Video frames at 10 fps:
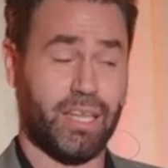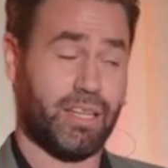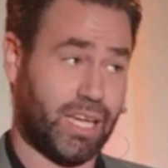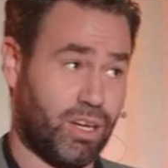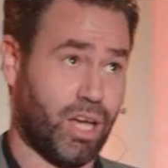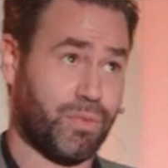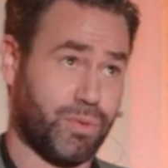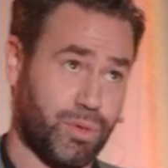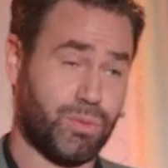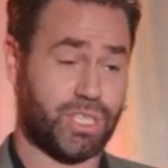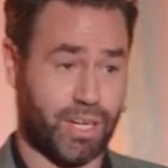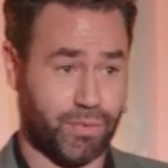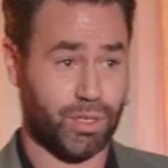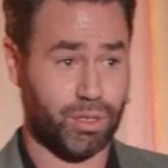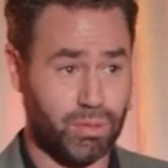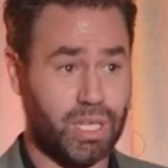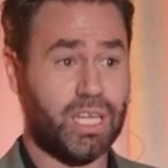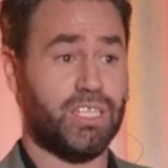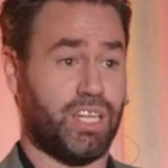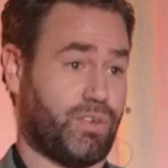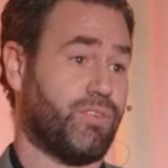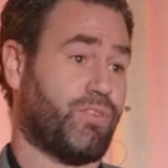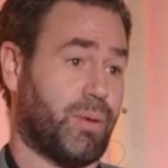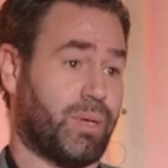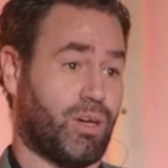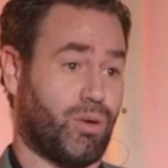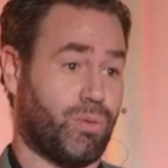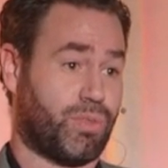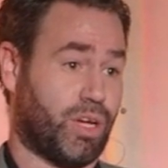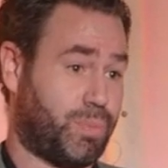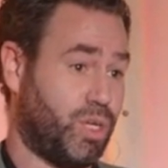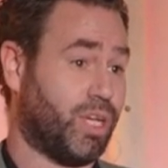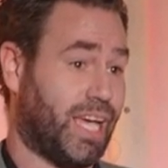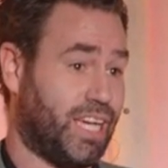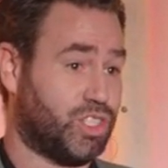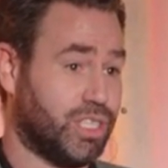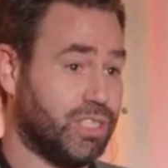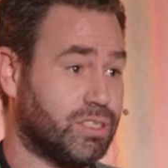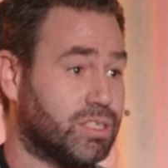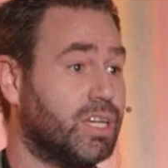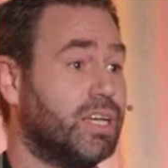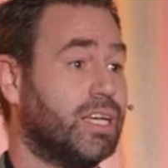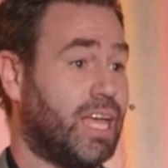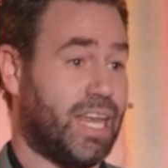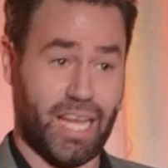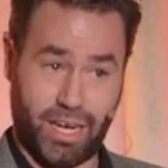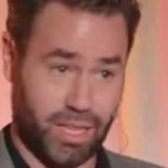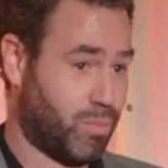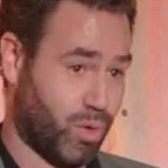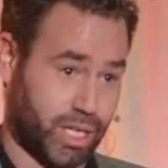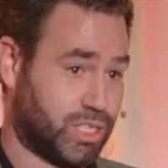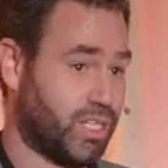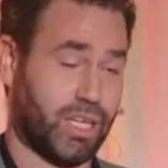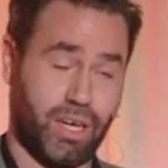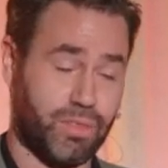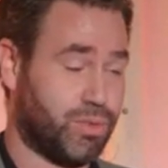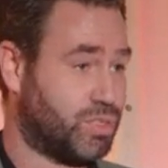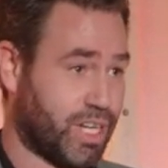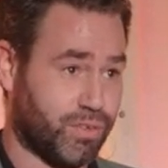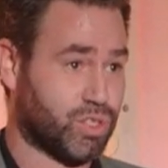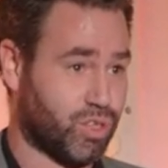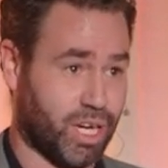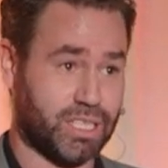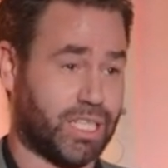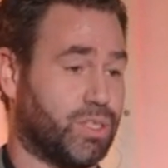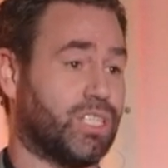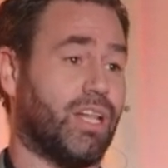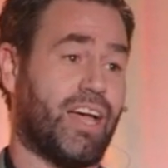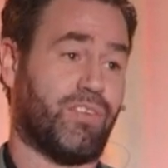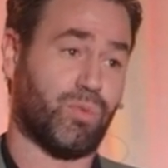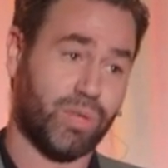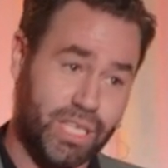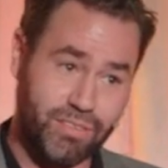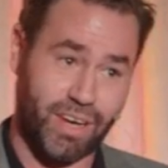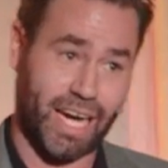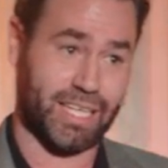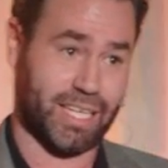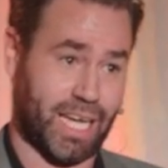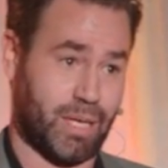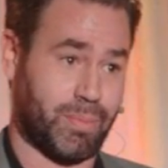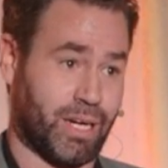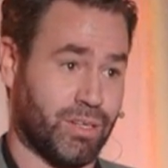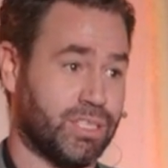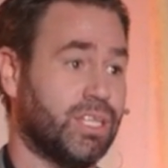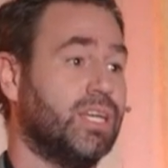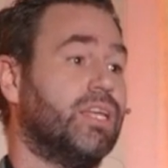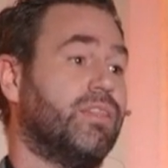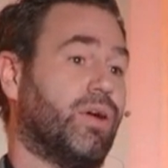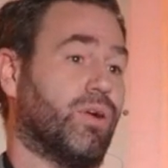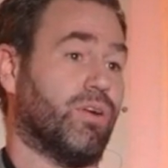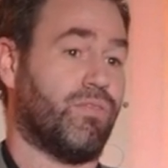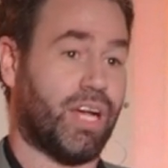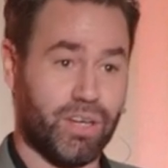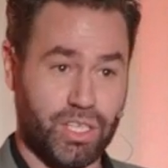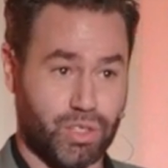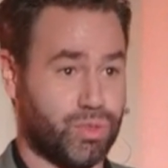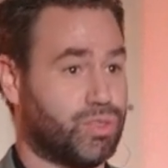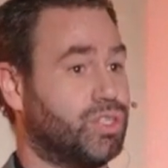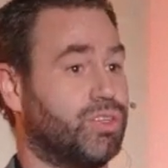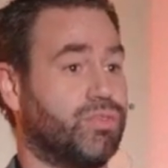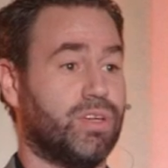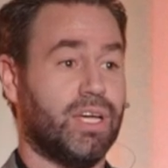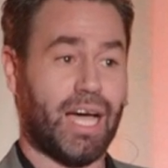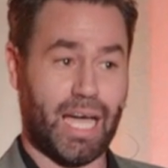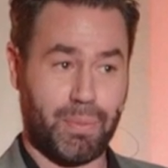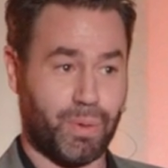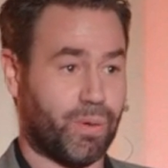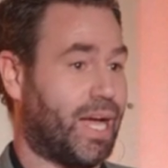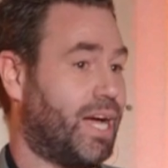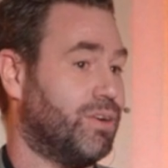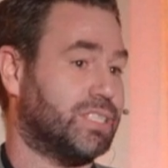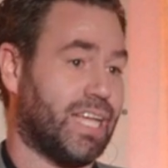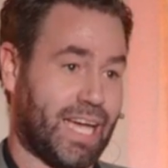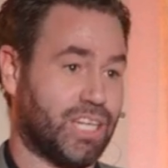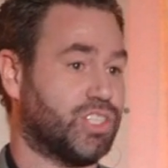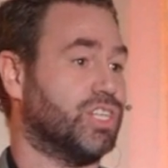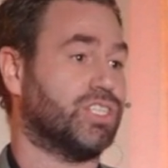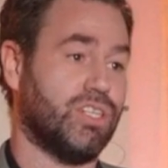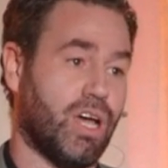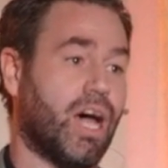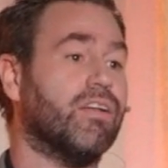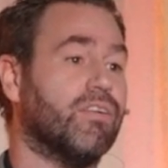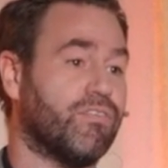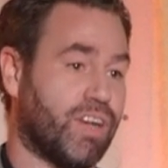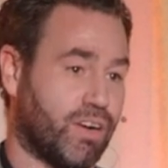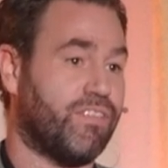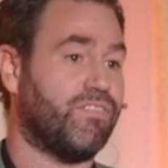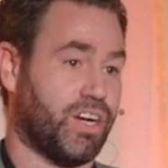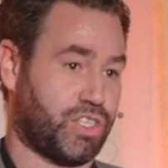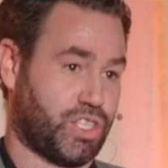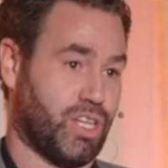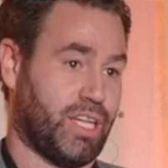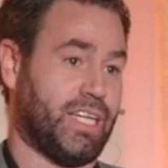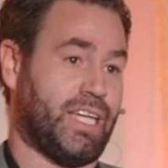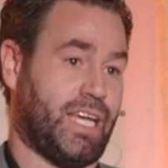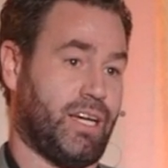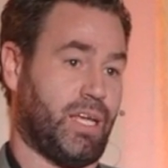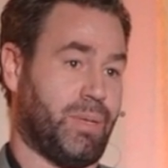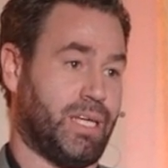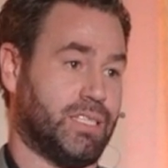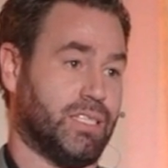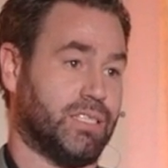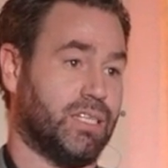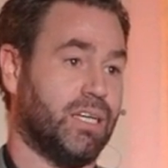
They had gone through several different pharmacotherapeutic agents. None of them worked. So they'd gone through several drugs. They were still having really violent nightmares. They were very intrusive, hyper-aroused, anxious, not very functional on a day-to-day basis.